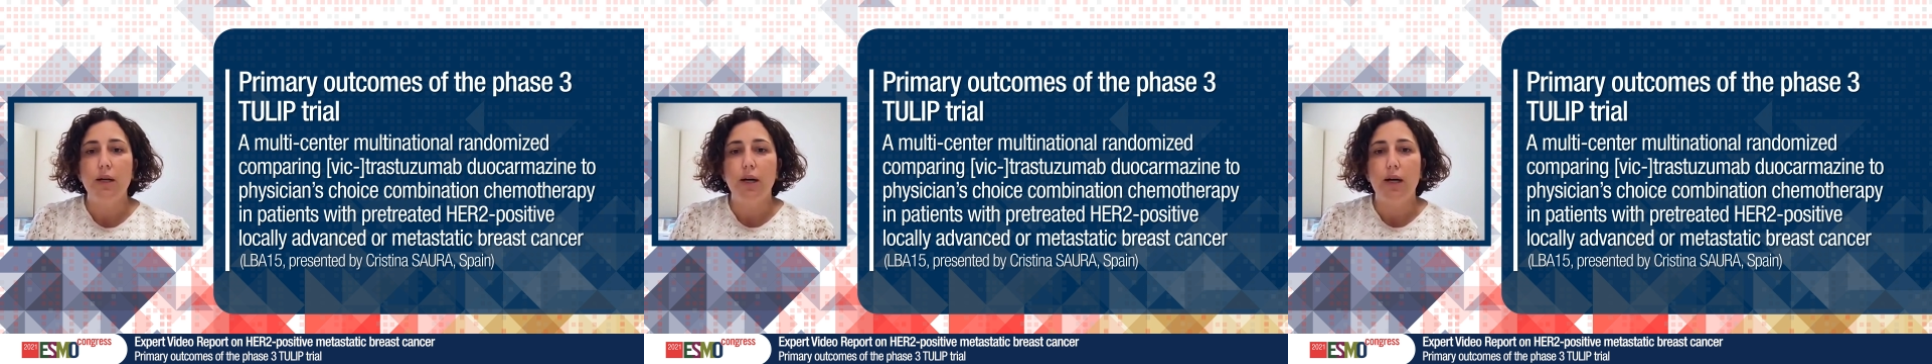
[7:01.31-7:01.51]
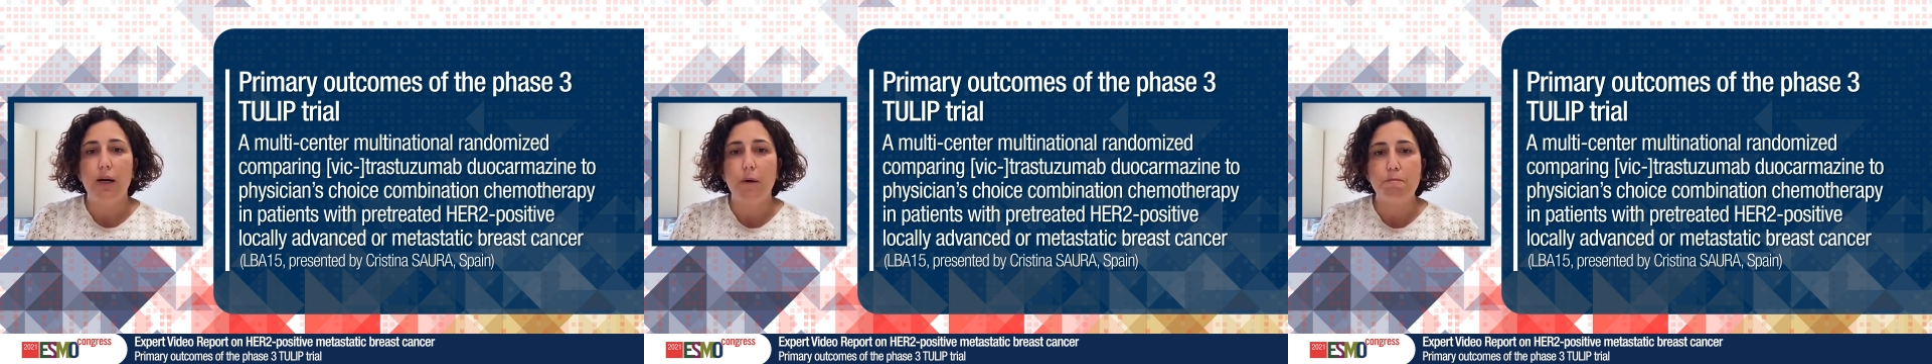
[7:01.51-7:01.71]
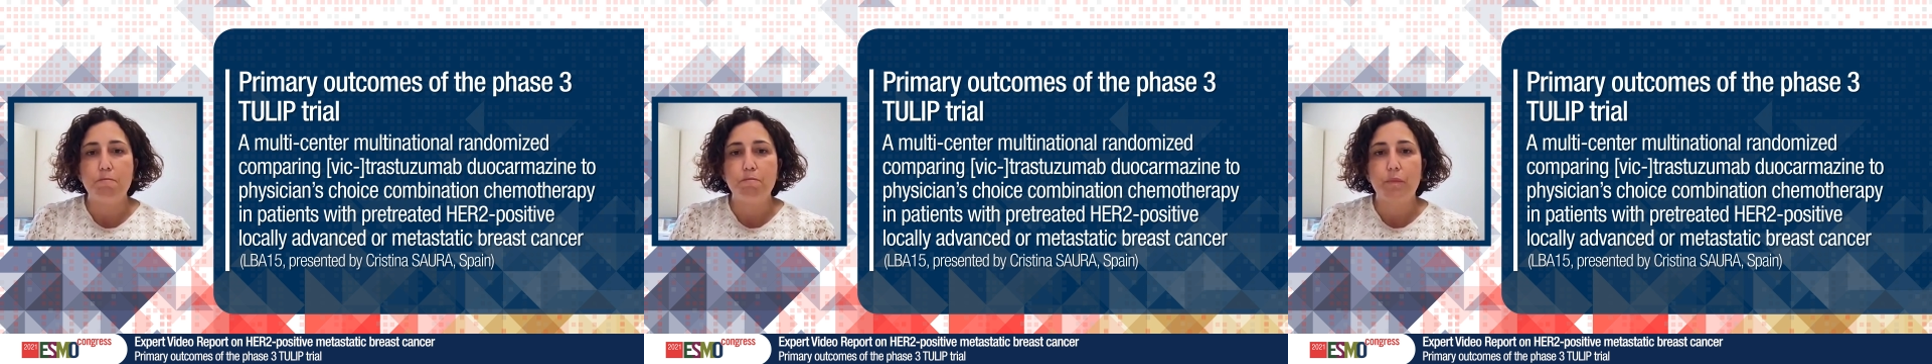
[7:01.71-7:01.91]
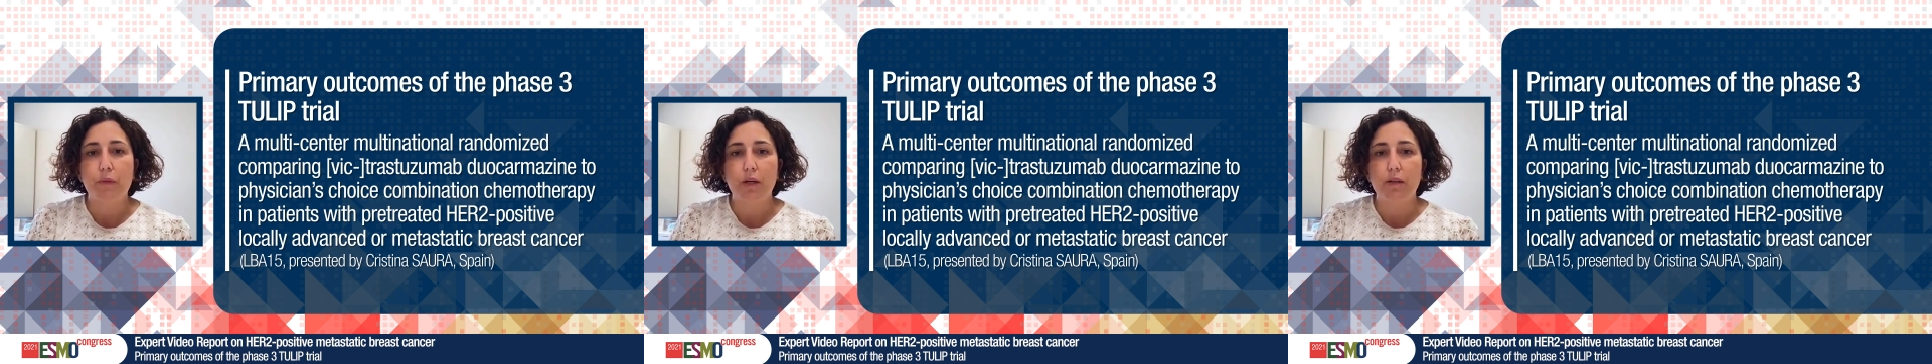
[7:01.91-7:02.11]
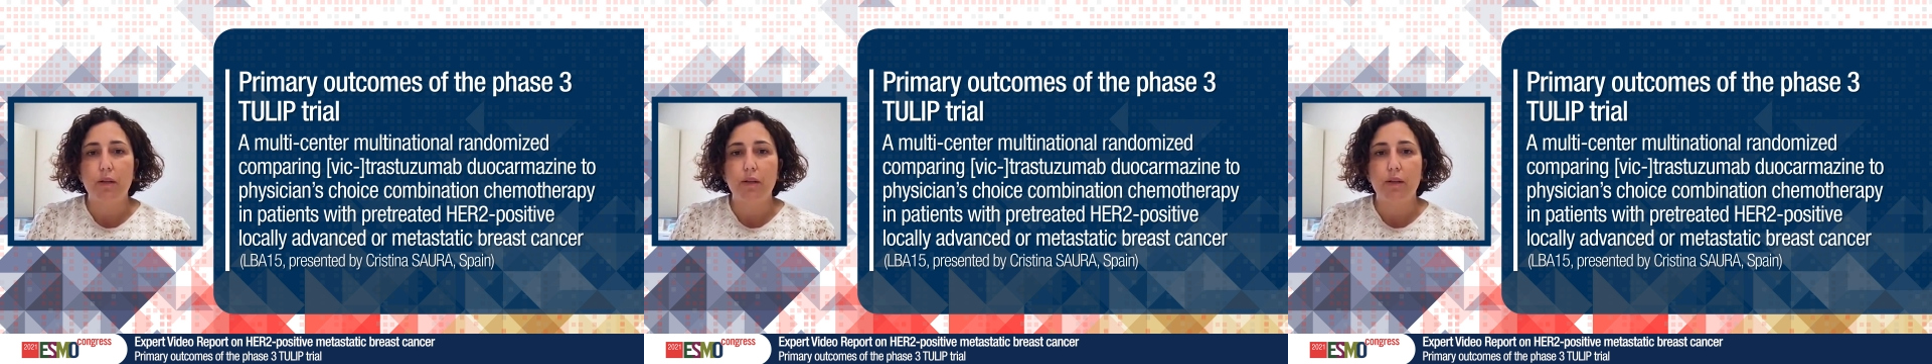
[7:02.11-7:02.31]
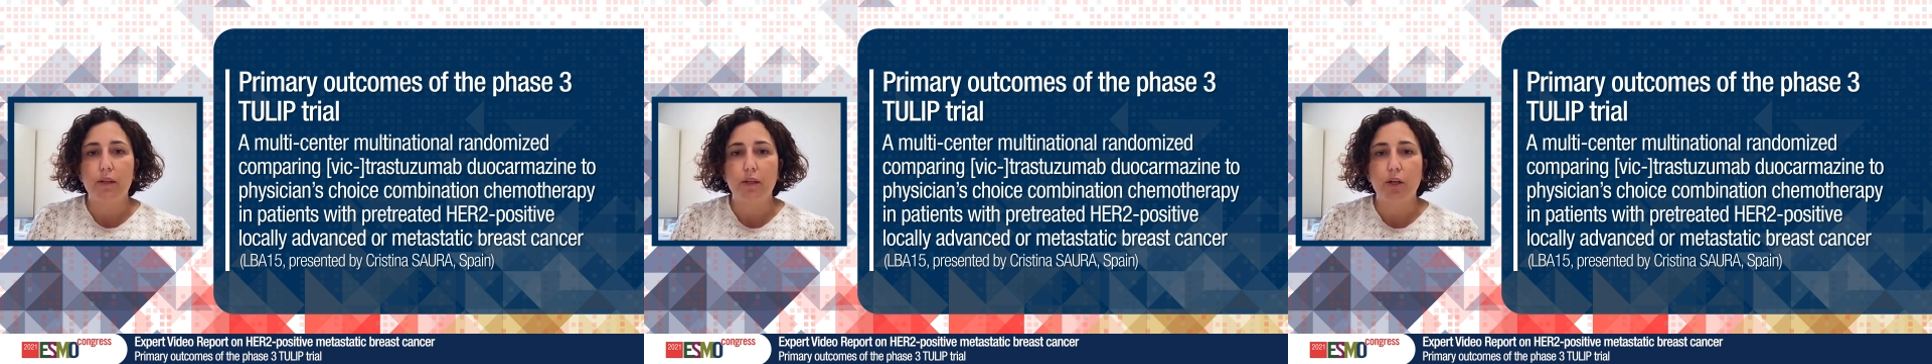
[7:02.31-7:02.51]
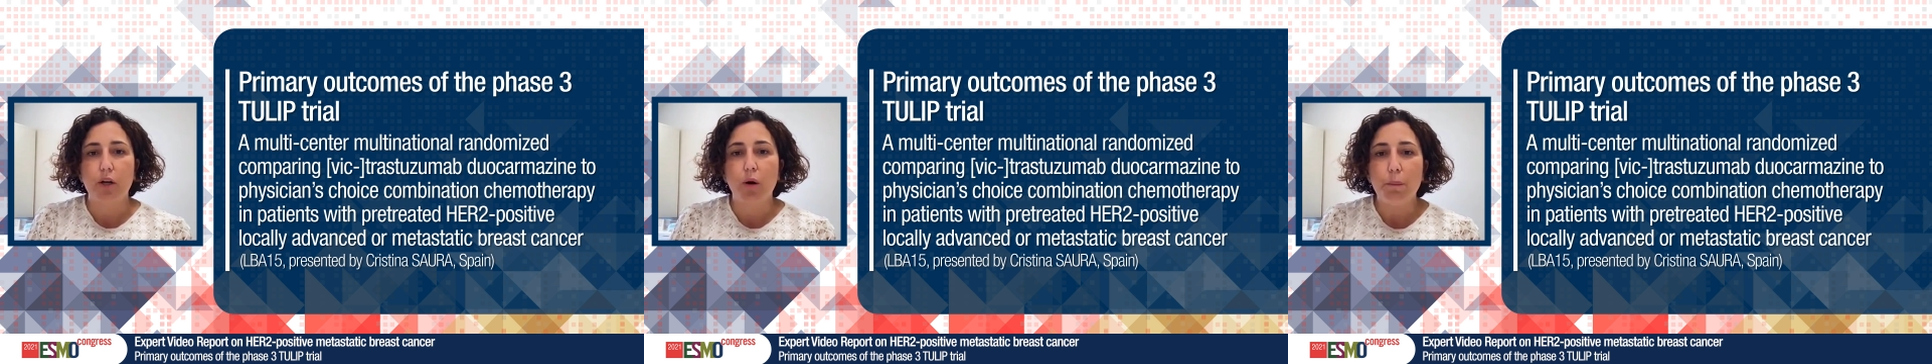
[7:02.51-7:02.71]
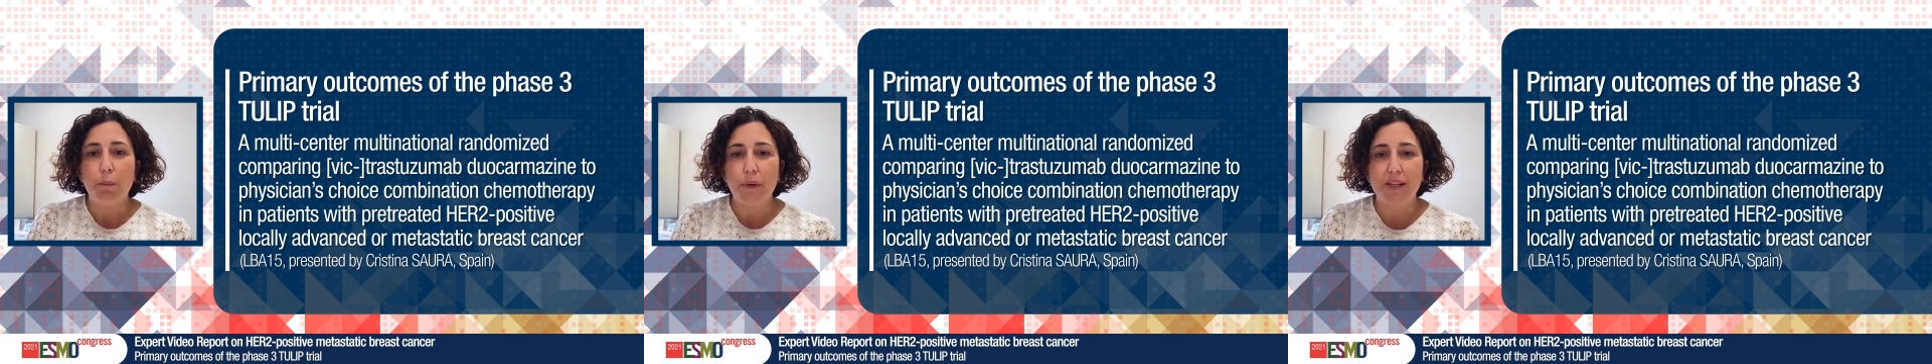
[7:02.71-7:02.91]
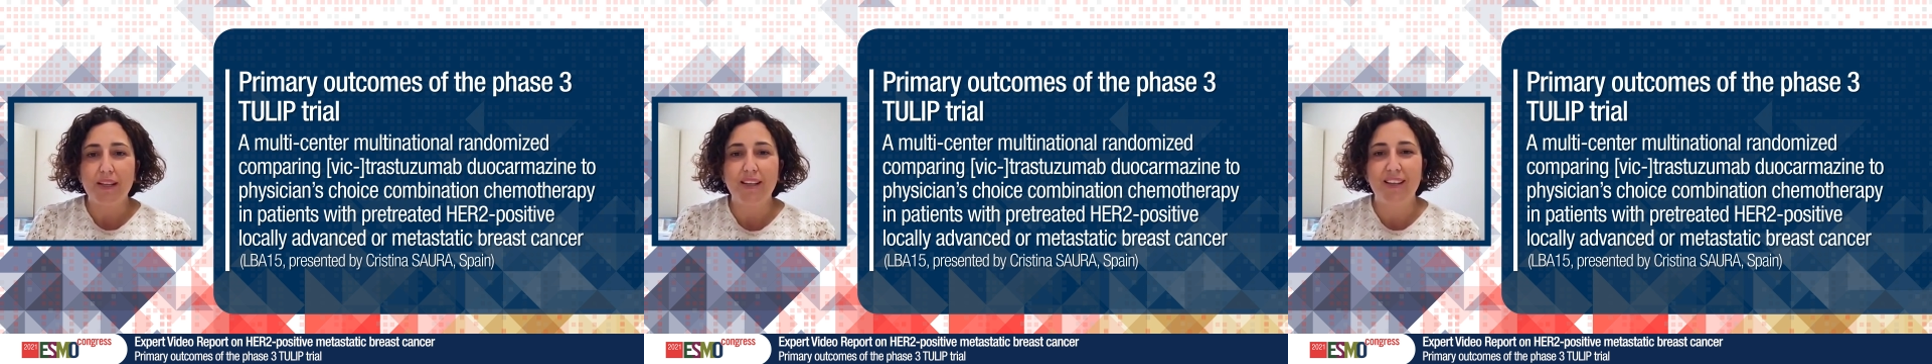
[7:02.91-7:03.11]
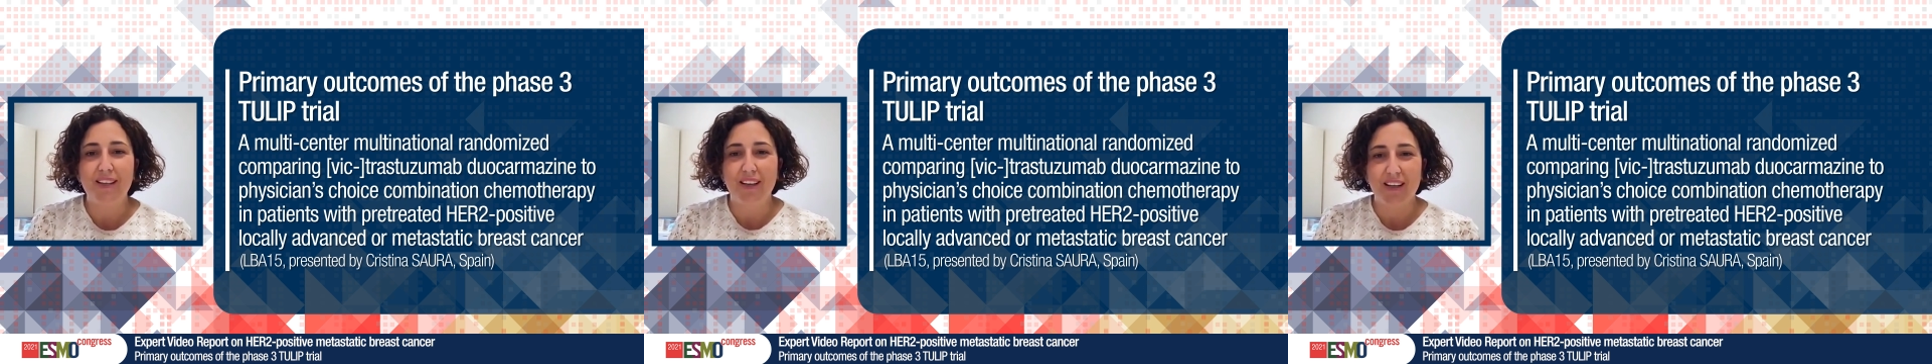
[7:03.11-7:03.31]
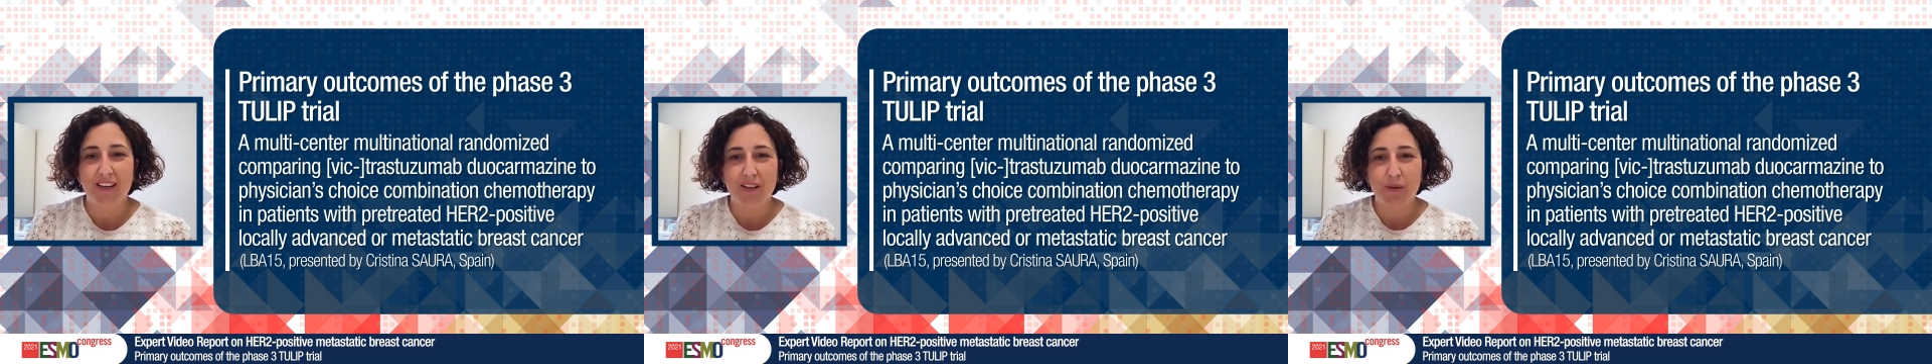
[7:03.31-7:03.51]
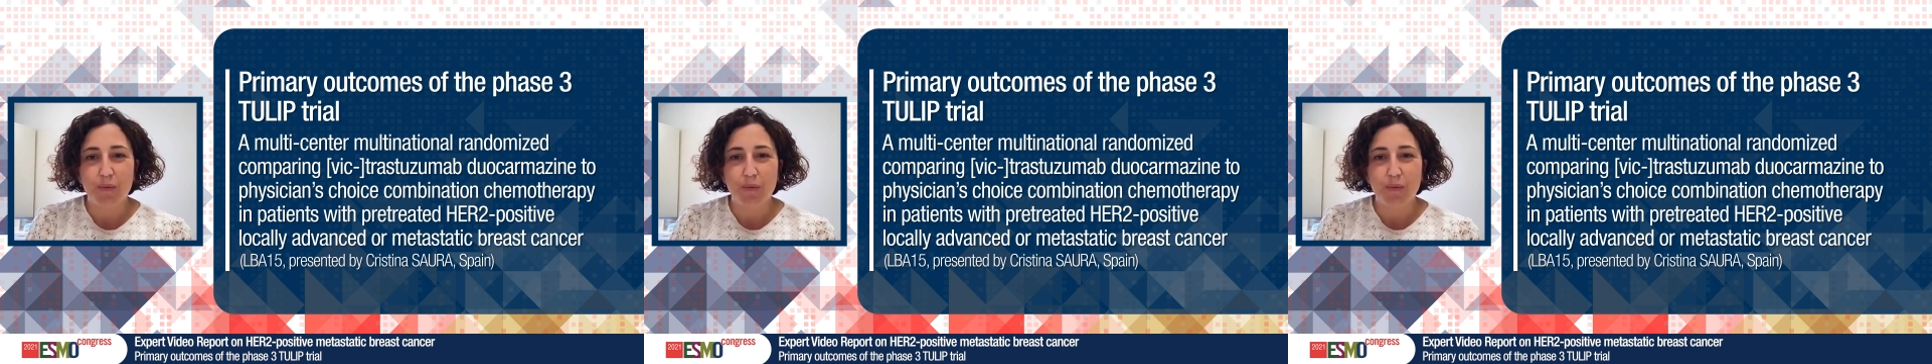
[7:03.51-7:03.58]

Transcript: um, the company uh,